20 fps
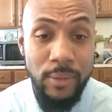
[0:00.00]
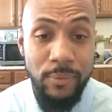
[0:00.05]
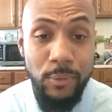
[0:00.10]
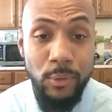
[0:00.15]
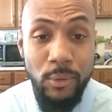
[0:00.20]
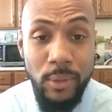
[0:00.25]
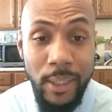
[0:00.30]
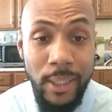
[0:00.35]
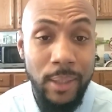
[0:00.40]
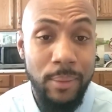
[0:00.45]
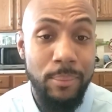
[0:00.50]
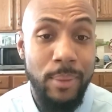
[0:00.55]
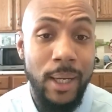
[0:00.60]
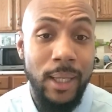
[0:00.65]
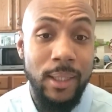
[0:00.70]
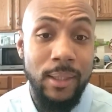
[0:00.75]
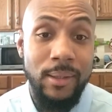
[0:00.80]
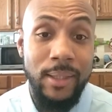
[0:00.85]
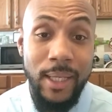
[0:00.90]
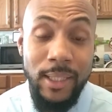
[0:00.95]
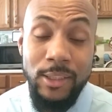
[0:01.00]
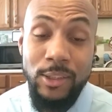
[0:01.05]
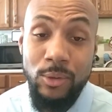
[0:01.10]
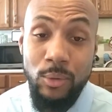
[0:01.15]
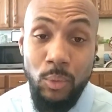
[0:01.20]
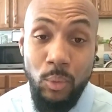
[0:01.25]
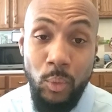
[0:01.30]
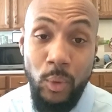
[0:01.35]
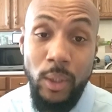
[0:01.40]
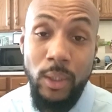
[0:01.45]
if you think about it, they
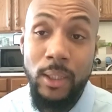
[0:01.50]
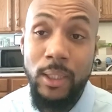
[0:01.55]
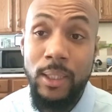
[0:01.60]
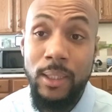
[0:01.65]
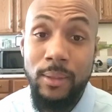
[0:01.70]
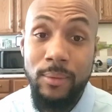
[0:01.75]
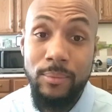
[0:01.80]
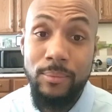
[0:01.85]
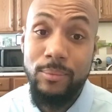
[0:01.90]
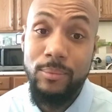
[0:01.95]
should really